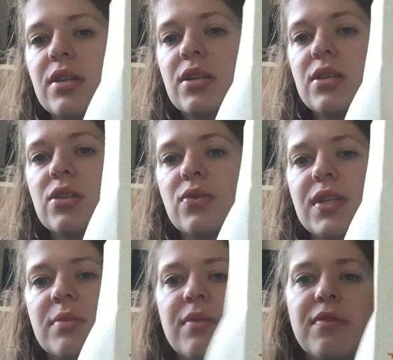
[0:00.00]
started to do
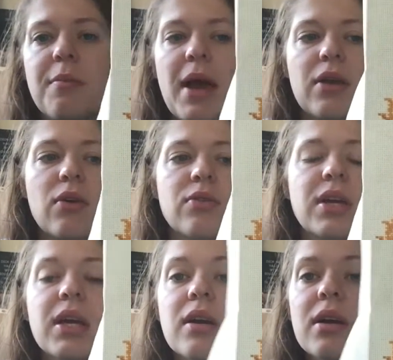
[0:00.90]
some of the background
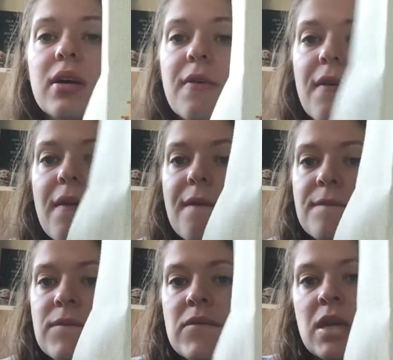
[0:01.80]
here,
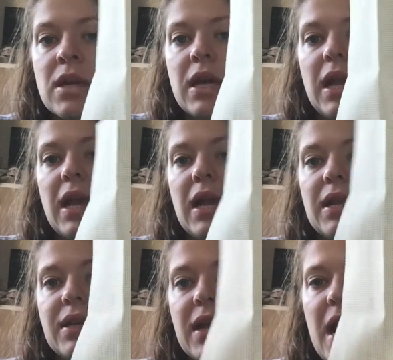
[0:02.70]

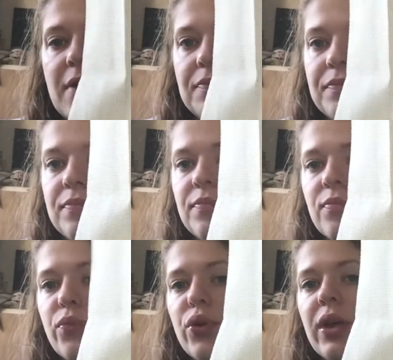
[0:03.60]
and yeah,
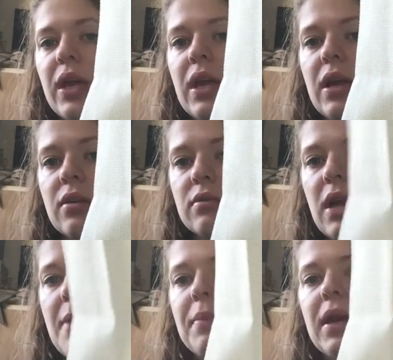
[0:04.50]
really
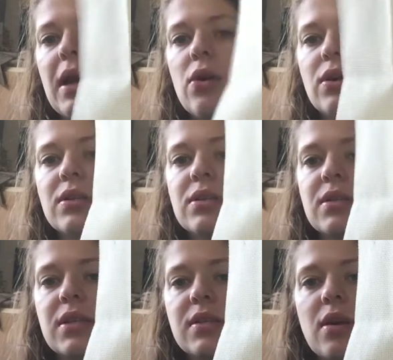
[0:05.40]
happy how it
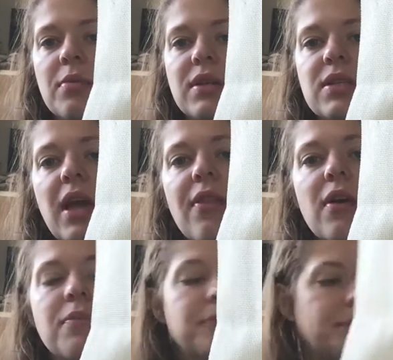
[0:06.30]
is coming
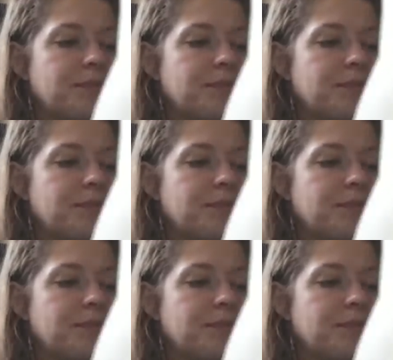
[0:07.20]
together.